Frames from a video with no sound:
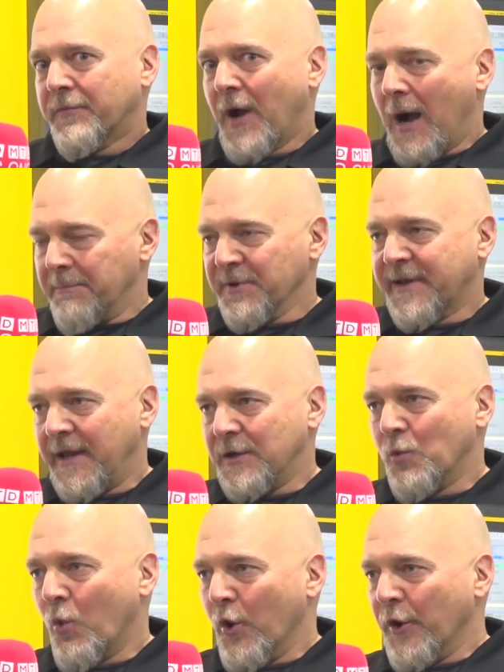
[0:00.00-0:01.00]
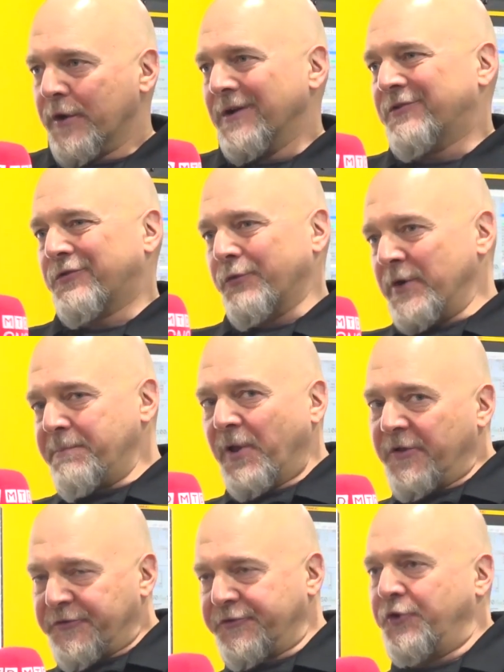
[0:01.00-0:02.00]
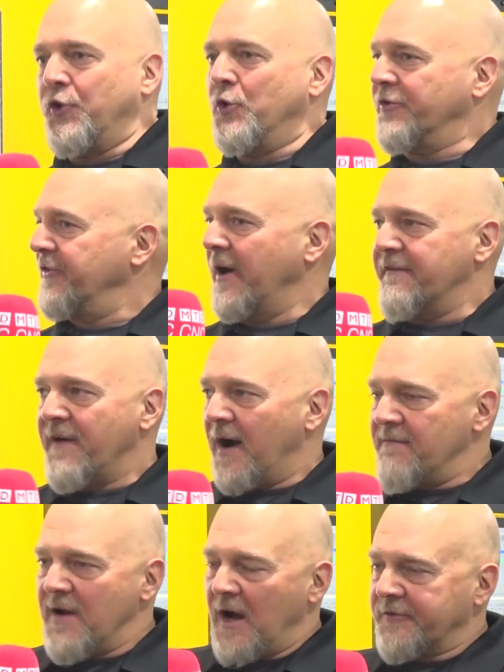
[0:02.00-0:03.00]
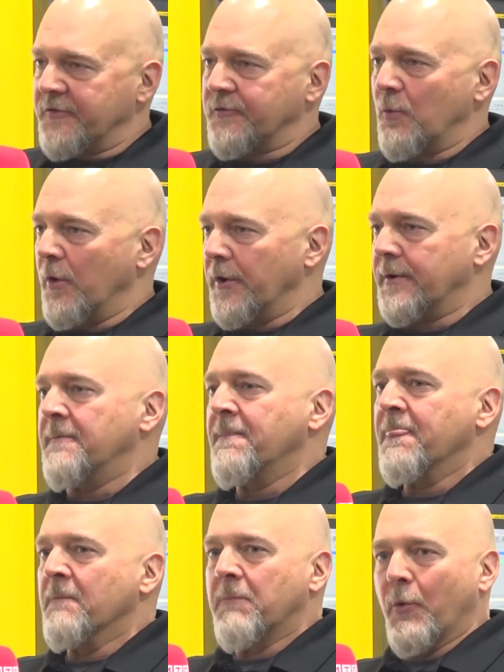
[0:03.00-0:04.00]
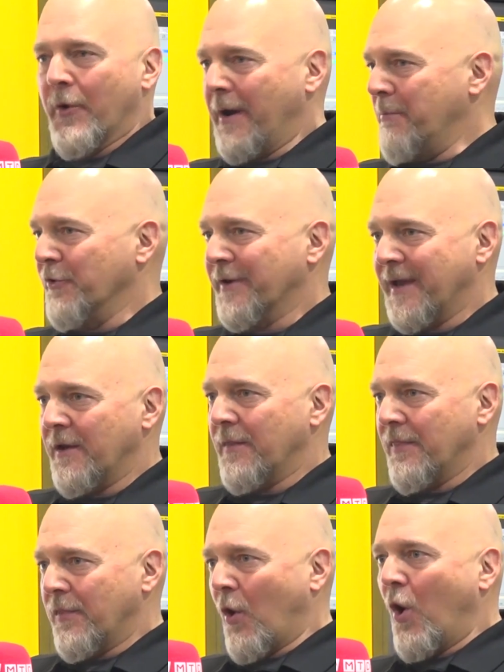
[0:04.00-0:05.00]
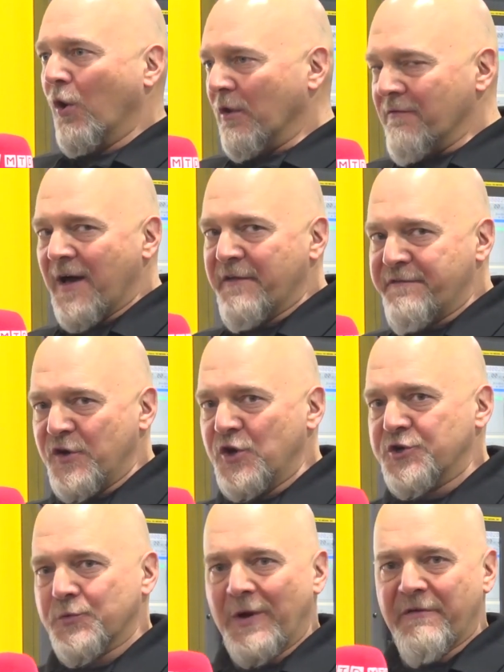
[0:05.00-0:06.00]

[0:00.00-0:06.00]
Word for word: complicated work. It's three plus two, it's not five axis work but we're able to get all of that finished.